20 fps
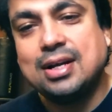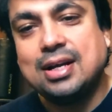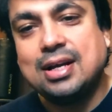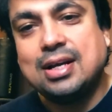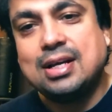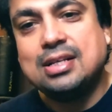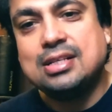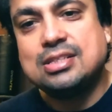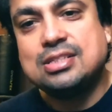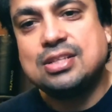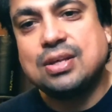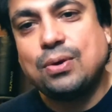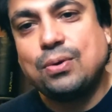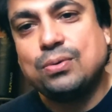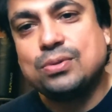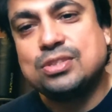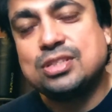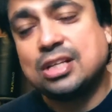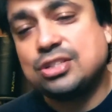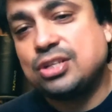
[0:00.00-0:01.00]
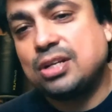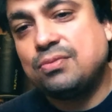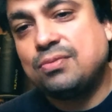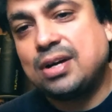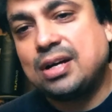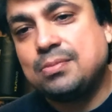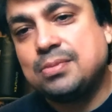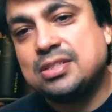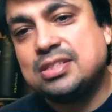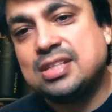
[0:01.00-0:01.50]
So such
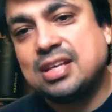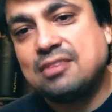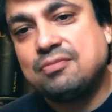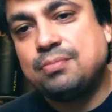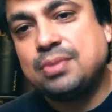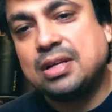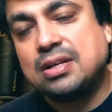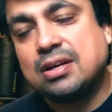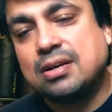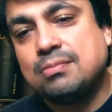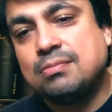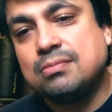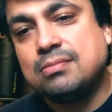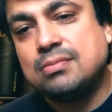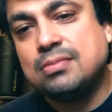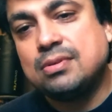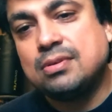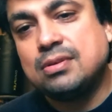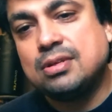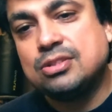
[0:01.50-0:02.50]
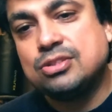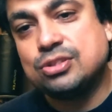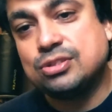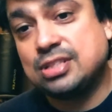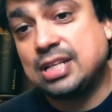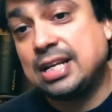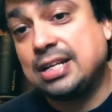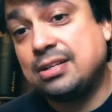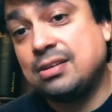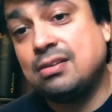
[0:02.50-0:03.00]
environments have become
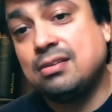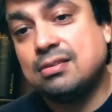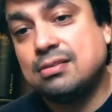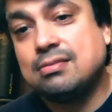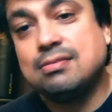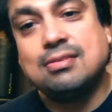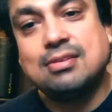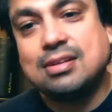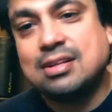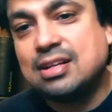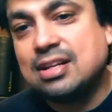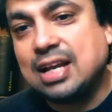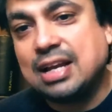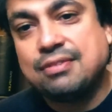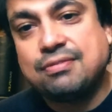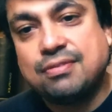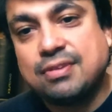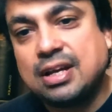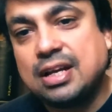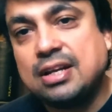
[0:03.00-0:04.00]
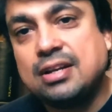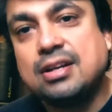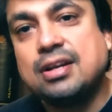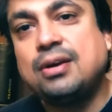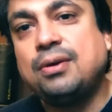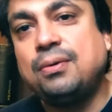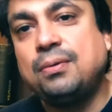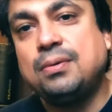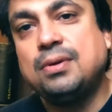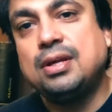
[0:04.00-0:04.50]
societal lifeline
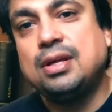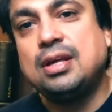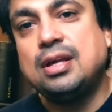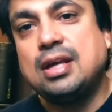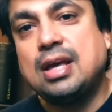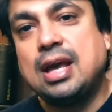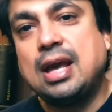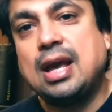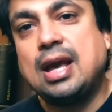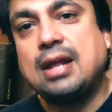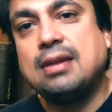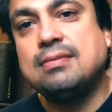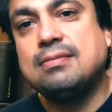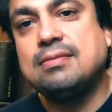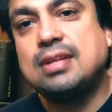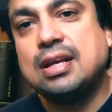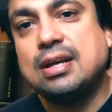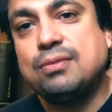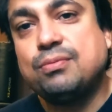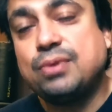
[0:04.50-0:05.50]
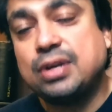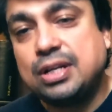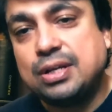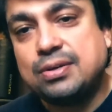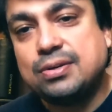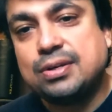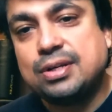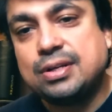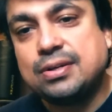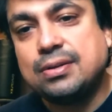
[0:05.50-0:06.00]
now, and they are very
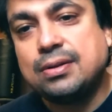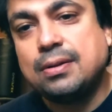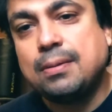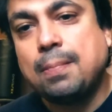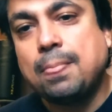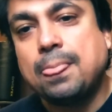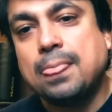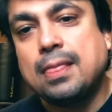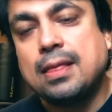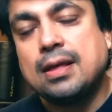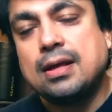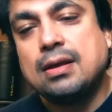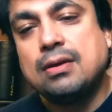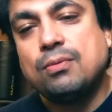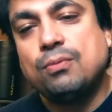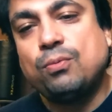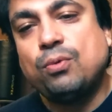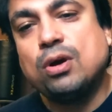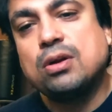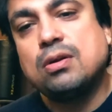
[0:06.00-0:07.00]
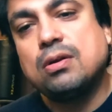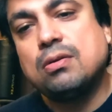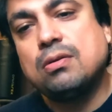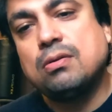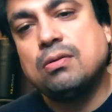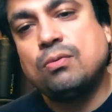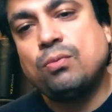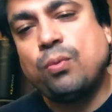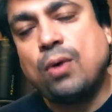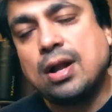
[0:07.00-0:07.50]
critical. What
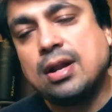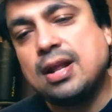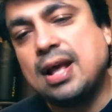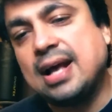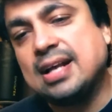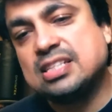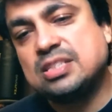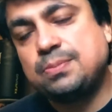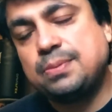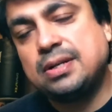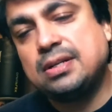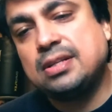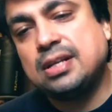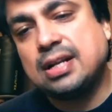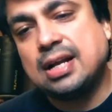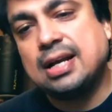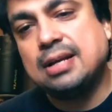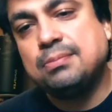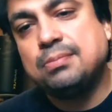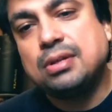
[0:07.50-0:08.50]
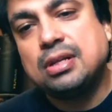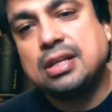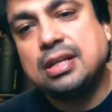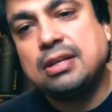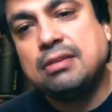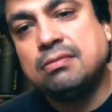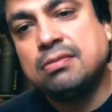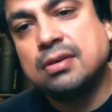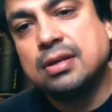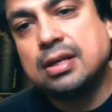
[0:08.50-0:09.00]
one aspect that I
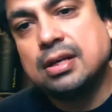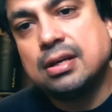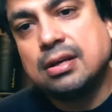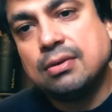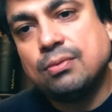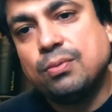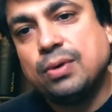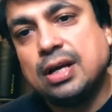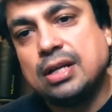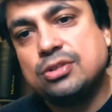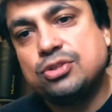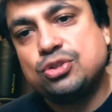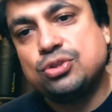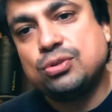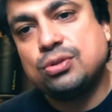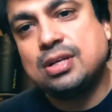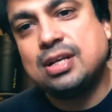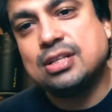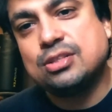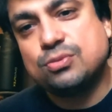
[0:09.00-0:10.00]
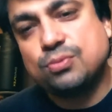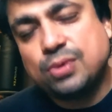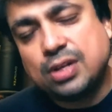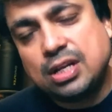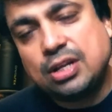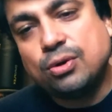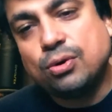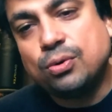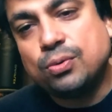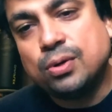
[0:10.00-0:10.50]
believe which gets
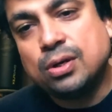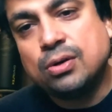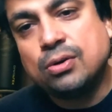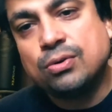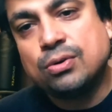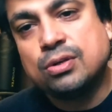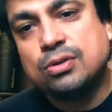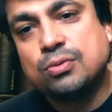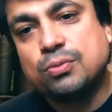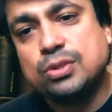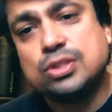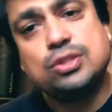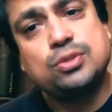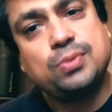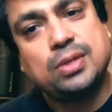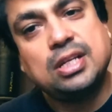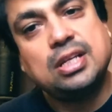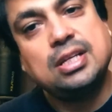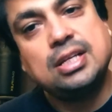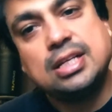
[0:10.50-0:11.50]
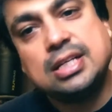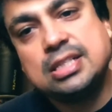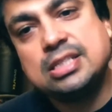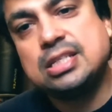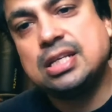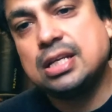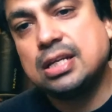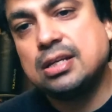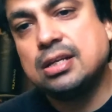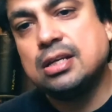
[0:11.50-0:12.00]
very overlooked, which is very
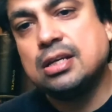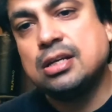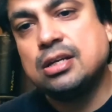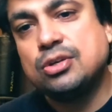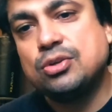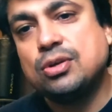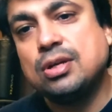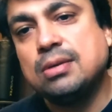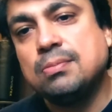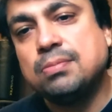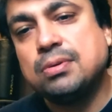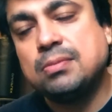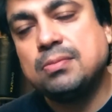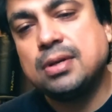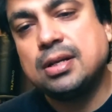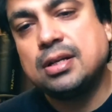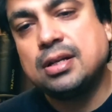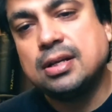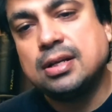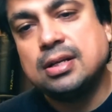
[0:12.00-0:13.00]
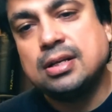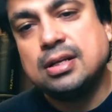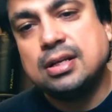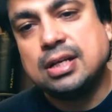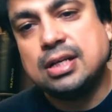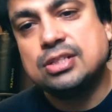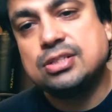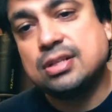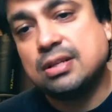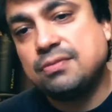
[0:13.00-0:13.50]
easy to implement,
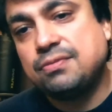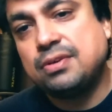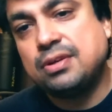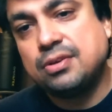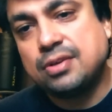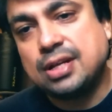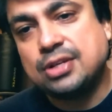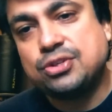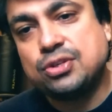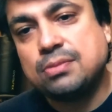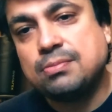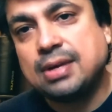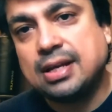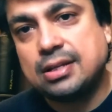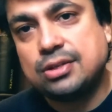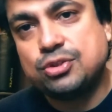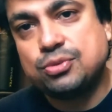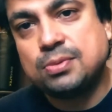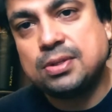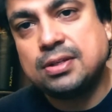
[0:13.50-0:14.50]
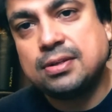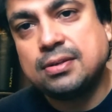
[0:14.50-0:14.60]
is configuration management.